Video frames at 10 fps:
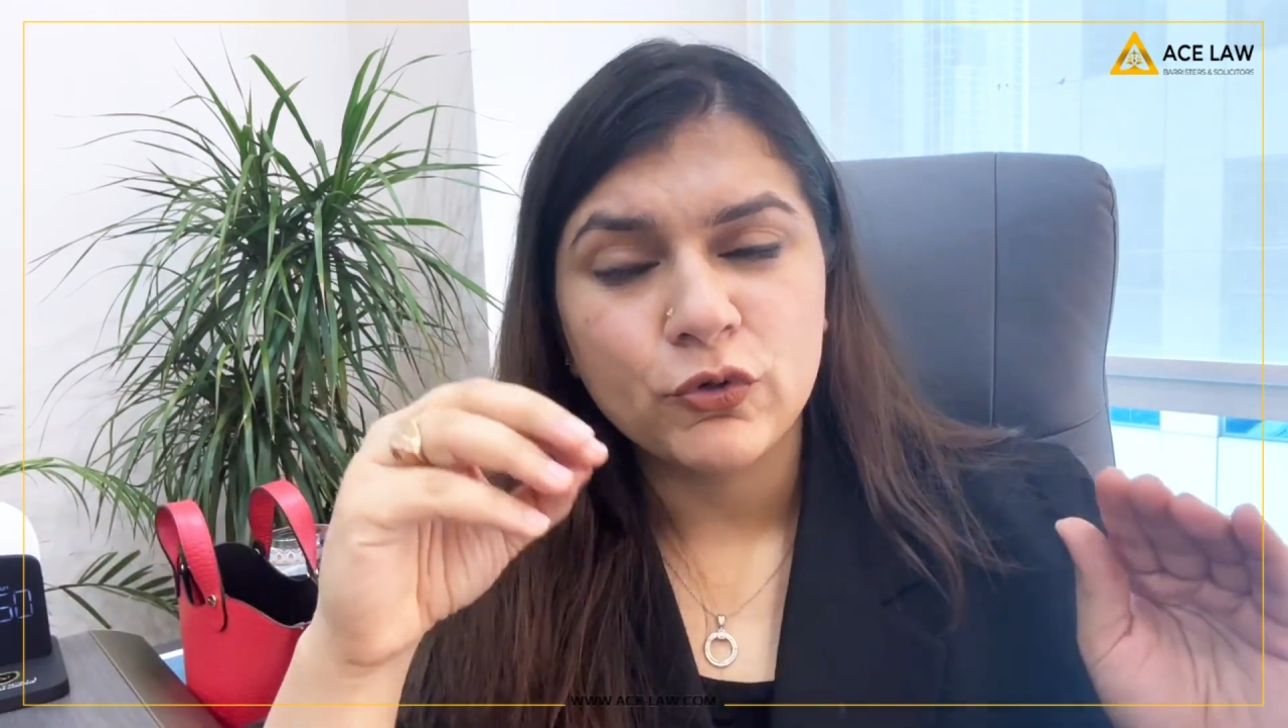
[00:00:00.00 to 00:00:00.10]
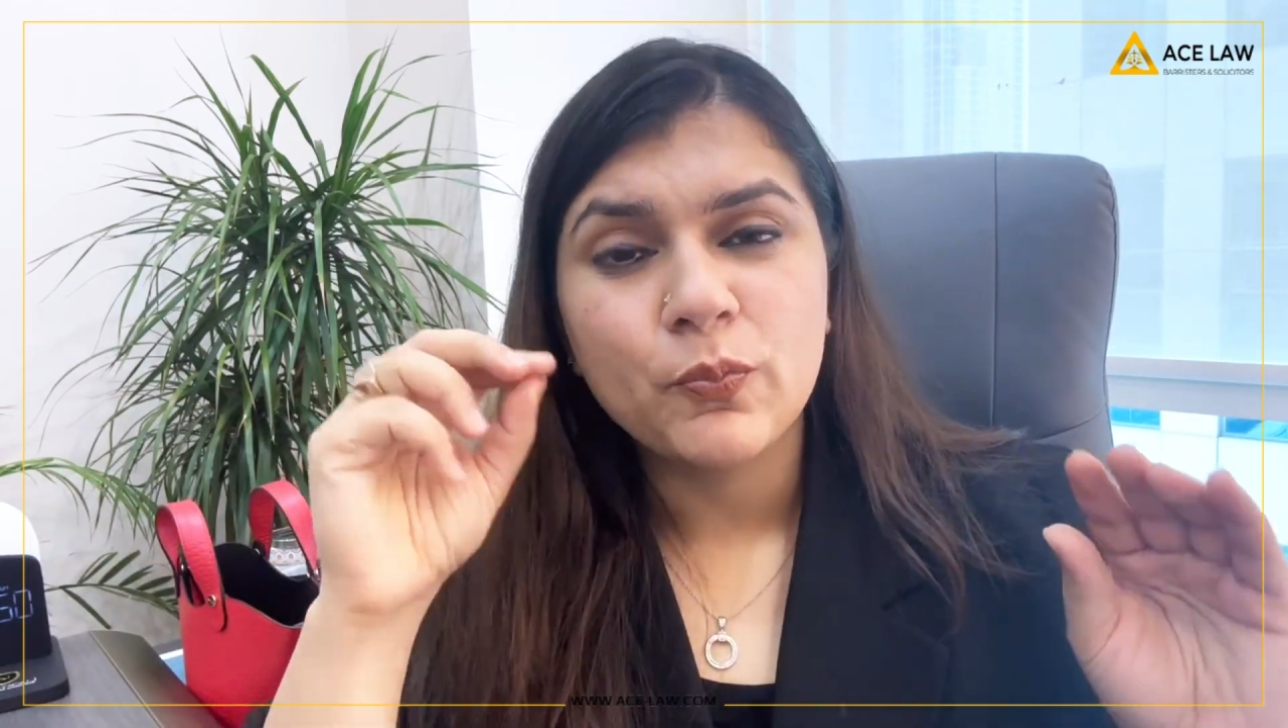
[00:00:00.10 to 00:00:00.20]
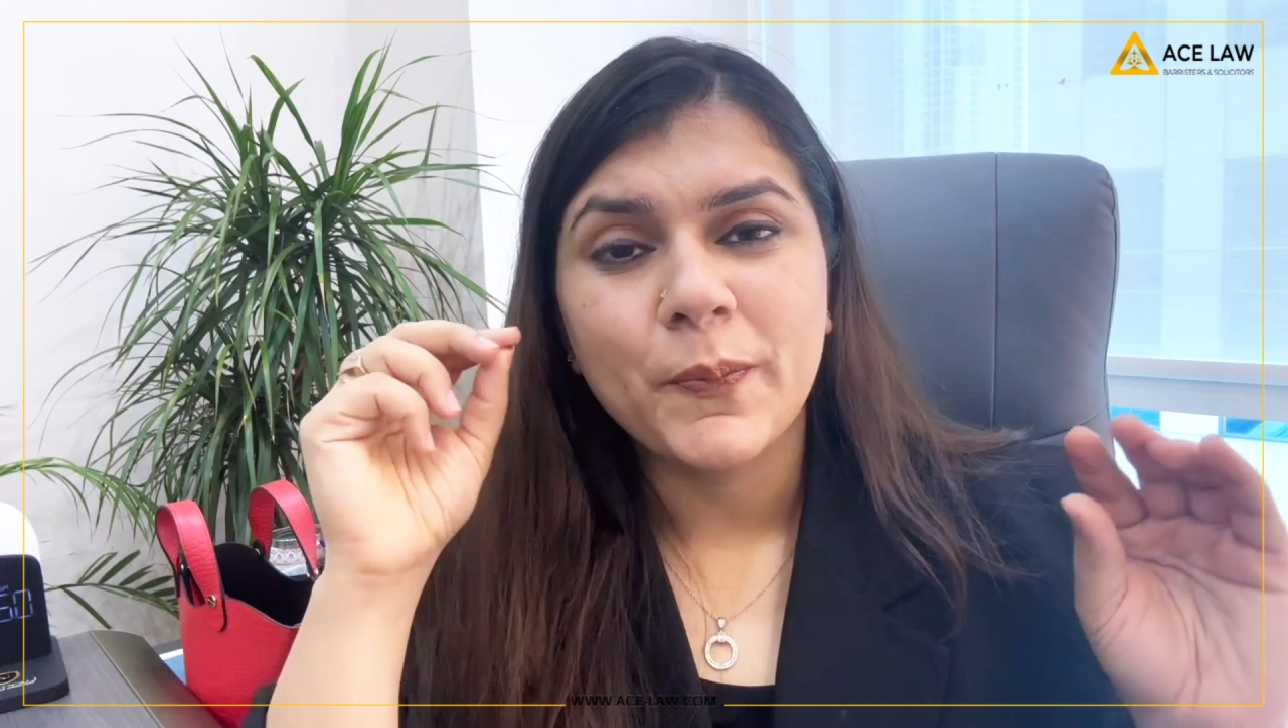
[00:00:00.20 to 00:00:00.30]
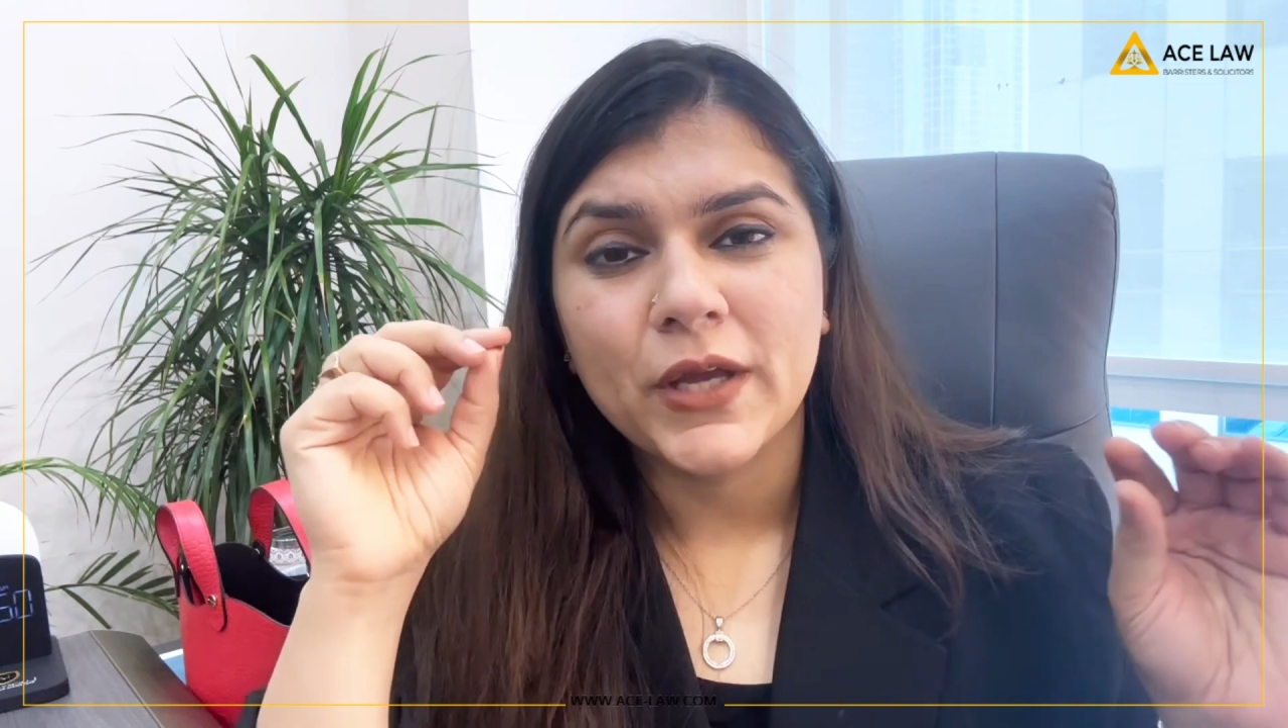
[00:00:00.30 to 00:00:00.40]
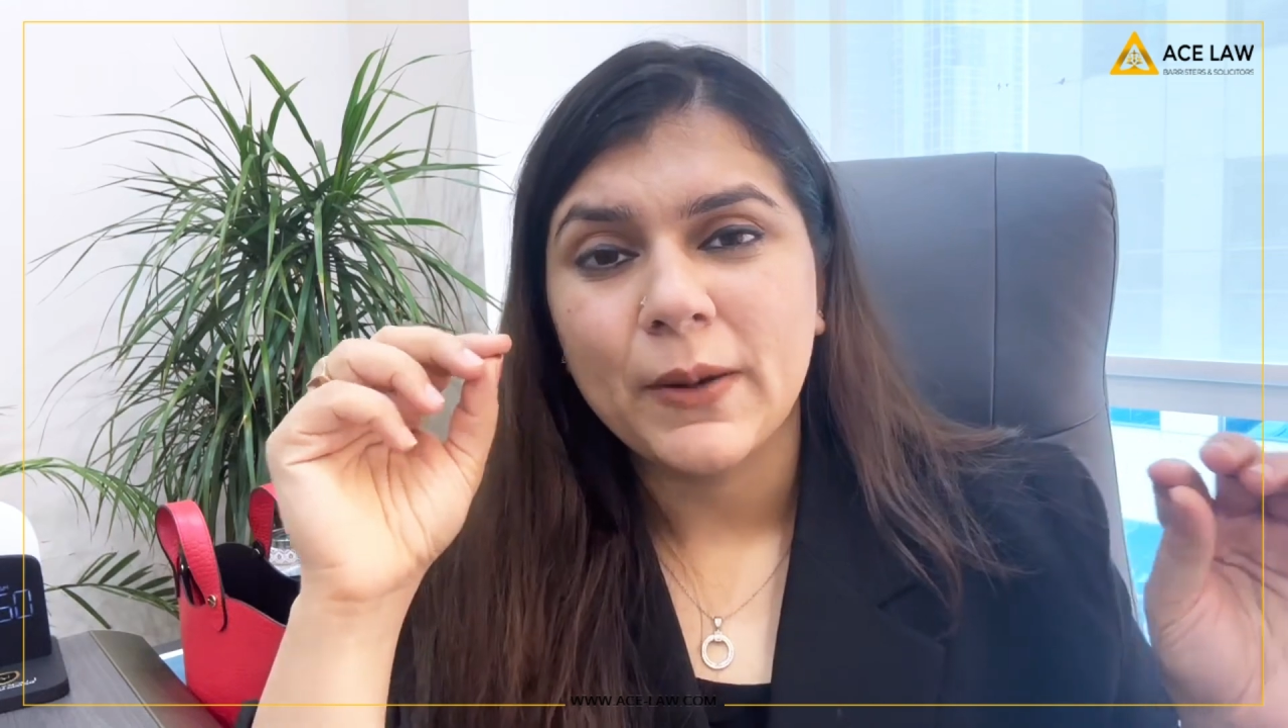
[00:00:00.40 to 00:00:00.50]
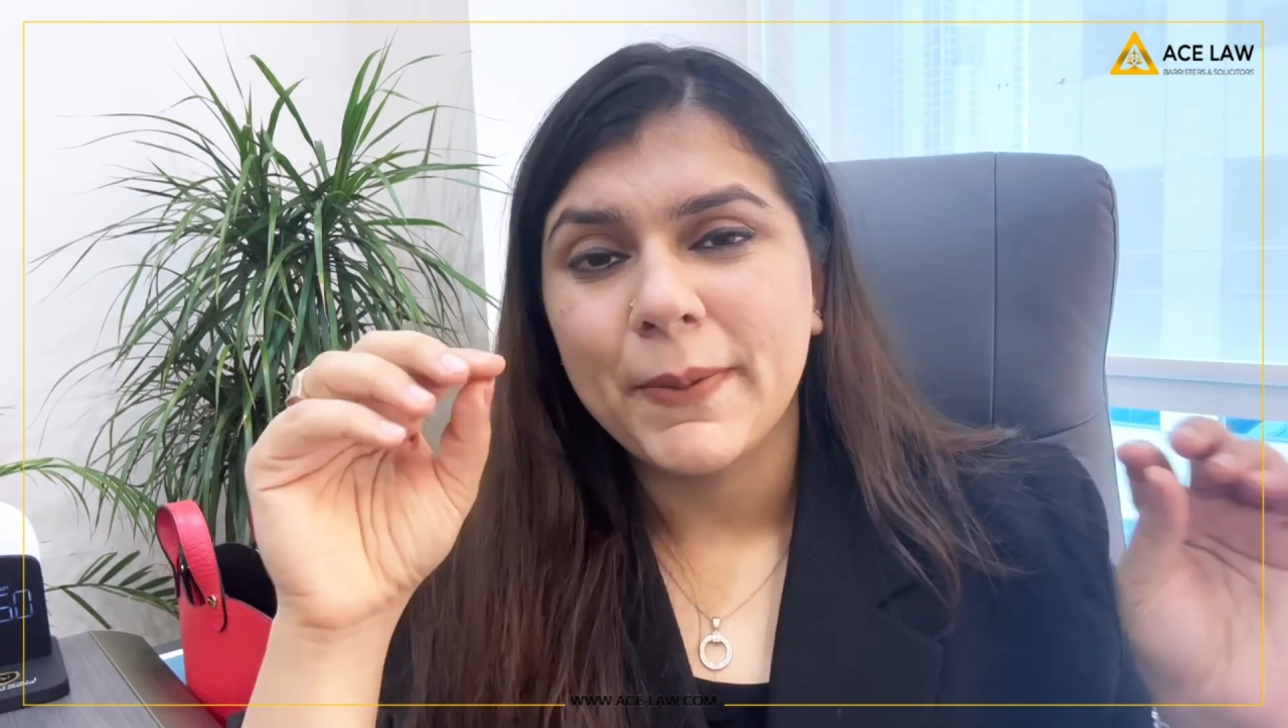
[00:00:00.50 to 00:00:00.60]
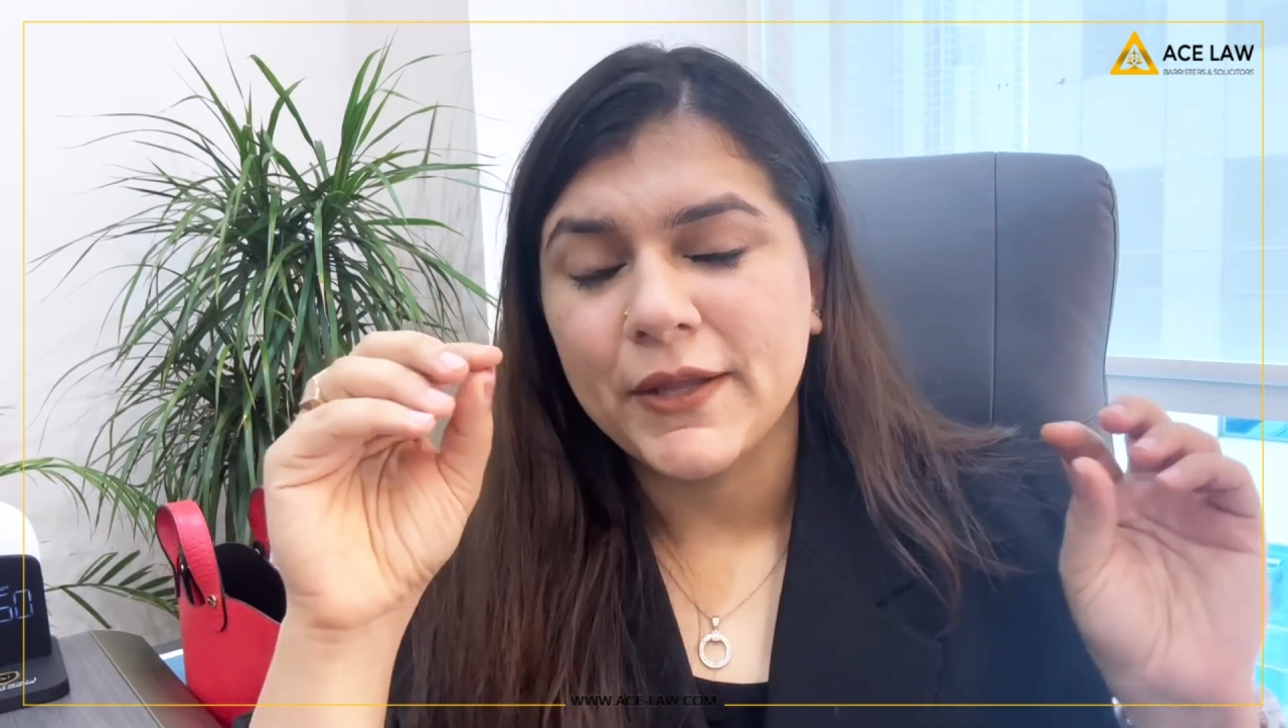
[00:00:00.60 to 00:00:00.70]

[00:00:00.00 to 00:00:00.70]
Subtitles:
to pick up